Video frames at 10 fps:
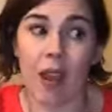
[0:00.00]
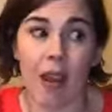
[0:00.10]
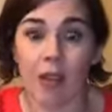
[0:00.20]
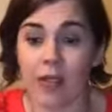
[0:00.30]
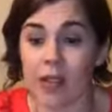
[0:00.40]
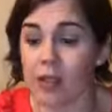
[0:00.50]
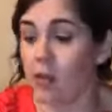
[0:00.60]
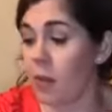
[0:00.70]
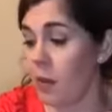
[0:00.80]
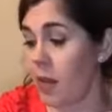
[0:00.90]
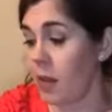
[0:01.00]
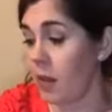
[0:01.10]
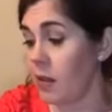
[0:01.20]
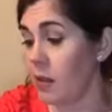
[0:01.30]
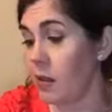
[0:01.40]
are and they still want to make
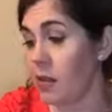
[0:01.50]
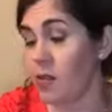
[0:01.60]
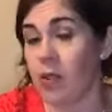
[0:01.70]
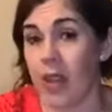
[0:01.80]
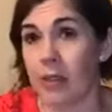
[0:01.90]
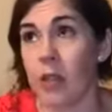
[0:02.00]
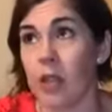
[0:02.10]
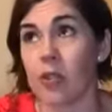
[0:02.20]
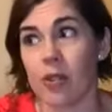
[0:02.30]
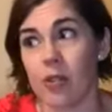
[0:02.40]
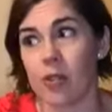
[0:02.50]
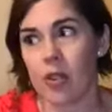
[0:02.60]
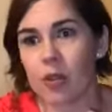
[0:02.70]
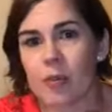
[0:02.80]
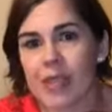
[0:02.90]
these because they're not
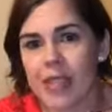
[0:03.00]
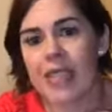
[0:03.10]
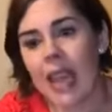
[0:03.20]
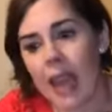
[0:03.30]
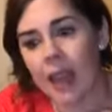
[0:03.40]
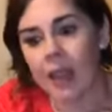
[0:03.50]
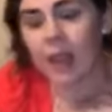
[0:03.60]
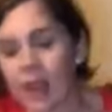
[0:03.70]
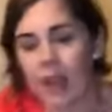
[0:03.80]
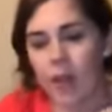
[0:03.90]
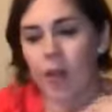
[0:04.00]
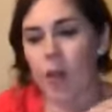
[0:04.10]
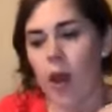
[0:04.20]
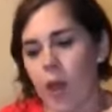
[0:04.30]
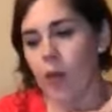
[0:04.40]
too busy yet. I don't
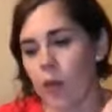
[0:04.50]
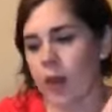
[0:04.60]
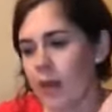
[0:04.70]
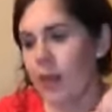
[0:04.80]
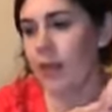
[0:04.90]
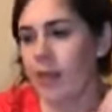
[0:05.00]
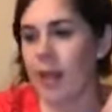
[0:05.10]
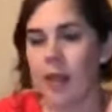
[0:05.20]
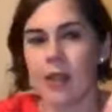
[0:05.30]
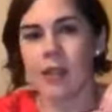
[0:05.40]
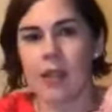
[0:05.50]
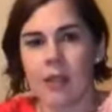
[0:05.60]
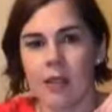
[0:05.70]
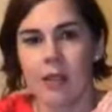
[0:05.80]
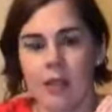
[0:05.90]
know how quickly they get into
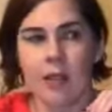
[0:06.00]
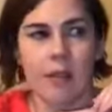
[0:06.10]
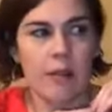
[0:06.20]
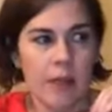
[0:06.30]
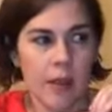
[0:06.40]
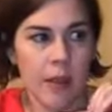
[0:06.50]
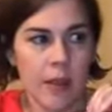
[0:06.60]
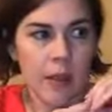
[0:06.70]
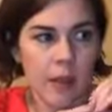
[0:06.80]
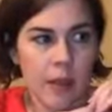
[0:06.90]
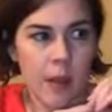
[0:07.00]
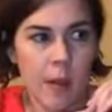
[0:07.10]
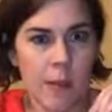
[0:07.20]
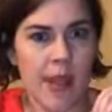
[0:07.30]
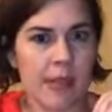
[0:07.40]
the
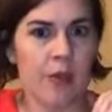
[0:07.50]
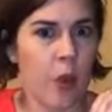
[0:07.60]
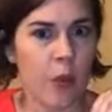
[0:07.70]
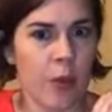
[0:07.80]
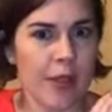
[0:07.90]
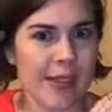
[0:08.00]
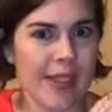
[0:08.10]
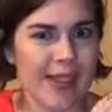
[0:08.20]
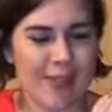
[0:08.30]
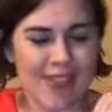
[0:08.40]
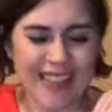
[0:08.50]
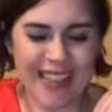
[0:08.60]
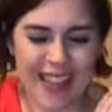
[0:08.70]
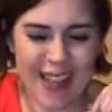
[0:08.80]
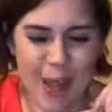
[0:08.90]
massive homework schedule,
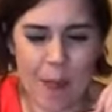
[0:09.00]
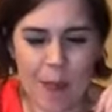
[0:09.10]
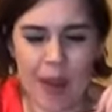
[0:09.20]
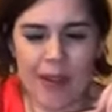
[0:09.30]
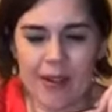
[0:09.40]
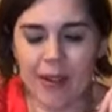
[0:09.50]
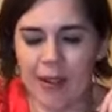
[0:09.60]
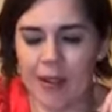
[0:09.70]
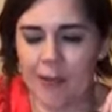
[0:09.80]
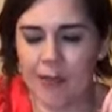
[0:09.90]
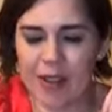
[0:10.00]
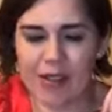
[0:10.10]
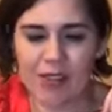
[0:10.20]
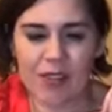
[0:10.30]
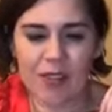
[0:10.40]
but
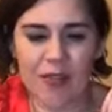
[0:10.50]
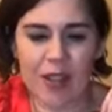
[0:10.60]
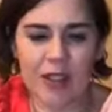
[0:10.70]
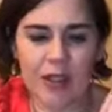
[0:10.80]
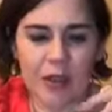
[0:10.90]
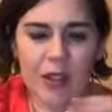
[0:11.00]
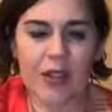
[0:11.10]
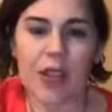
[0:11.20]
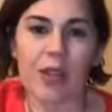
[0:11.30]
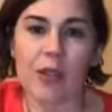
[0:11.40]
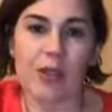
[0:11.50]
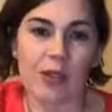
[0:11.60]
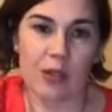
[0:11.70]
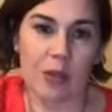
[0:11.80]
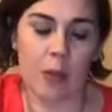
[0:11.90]
it's just a fun little thing that you can
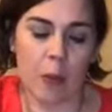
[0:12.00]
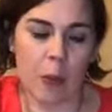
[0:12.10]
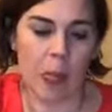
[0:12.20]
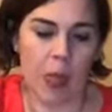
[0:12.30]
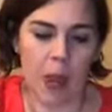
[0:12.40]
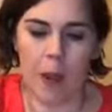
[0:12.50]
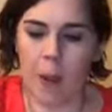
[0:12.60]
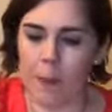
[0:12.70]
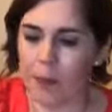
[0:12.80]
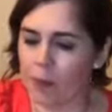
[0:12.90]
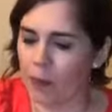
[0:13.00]
do. And